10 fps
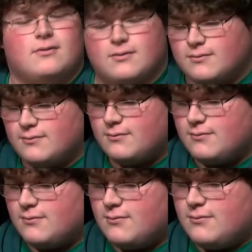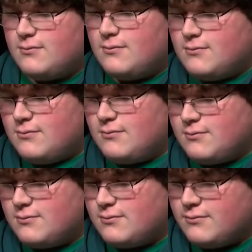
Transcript: (silence)